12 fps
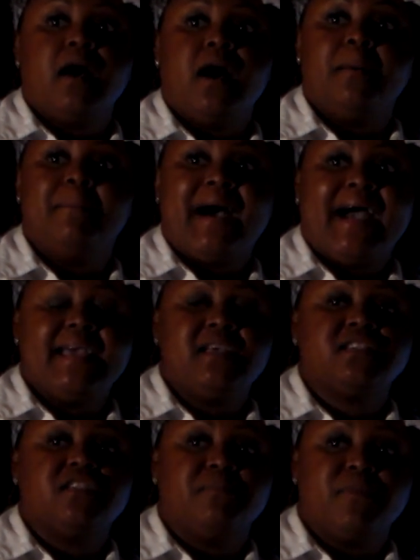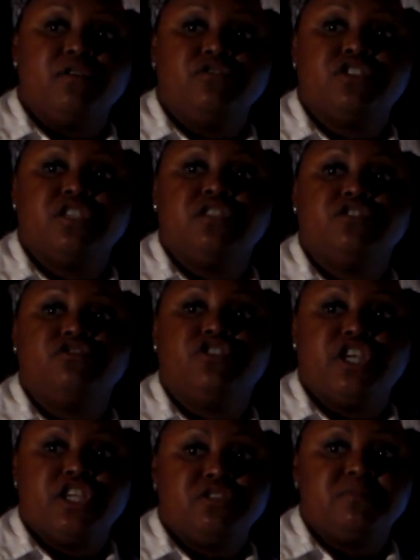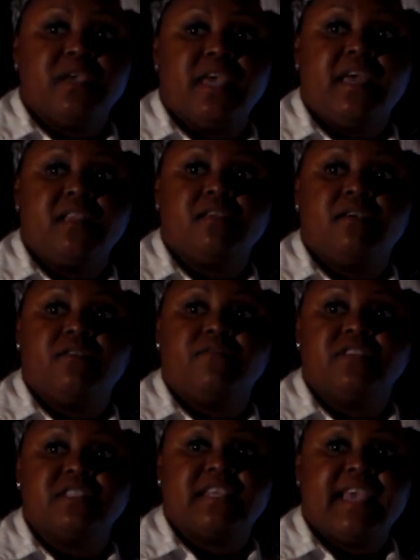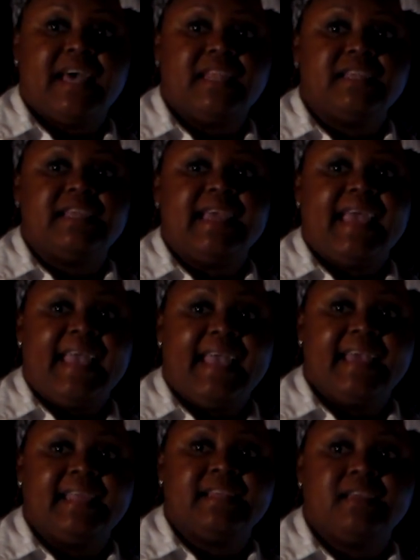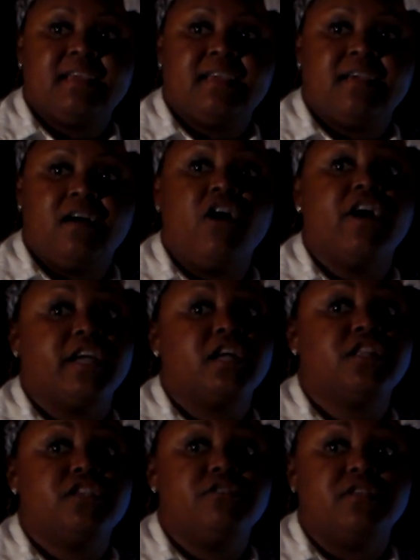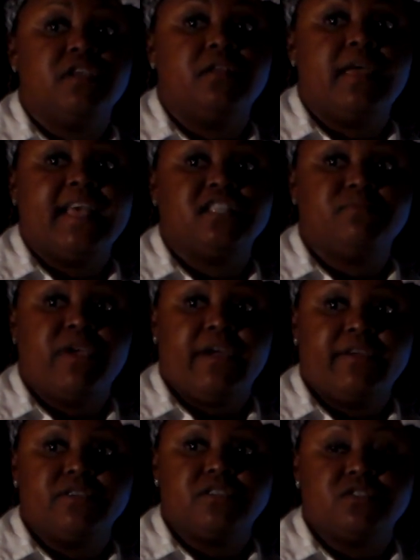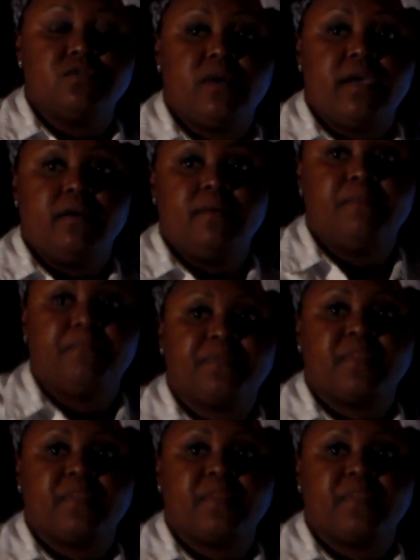Bias, emotion, judgment, physicality, and are included as barriers as well.